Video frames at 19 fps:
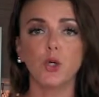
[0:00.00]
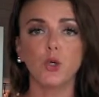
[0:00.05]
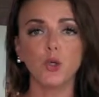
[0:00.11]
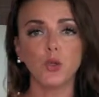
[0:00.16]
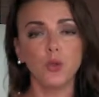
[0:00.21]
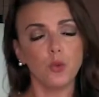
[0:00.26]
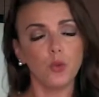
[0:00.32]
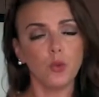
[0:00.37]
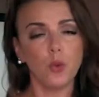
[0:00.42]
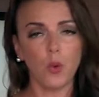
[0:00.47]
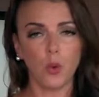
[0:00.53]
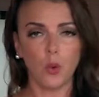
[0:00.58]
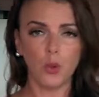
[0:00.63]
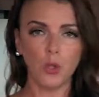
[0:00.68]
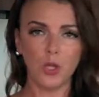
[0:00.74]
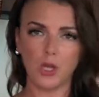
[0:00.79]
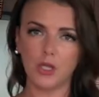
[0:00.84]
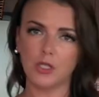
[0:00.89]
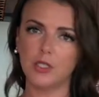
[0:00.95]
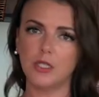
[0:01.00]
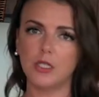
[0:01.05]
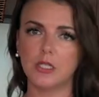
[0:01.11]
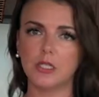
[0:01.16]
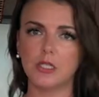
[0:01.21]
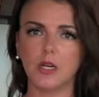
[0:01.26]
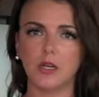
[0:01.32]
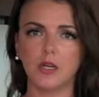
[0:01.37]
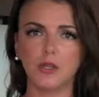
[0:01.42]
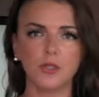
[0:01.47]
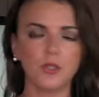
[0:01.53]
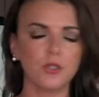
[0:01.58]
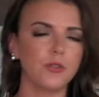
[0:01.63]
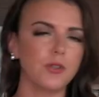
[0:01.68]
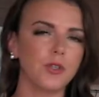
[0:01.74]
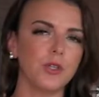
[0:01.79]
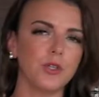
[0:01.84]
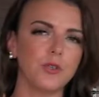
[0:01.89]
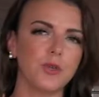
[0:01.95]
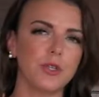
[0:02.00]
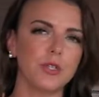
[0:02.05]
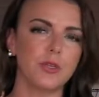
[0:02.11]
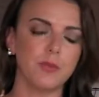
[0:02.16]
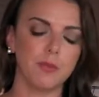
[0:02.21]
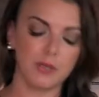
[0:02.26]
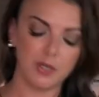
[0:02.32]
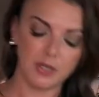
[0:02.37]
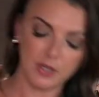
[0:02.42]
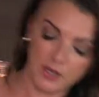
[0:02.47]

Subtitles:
2 whole onions I used for this recipe,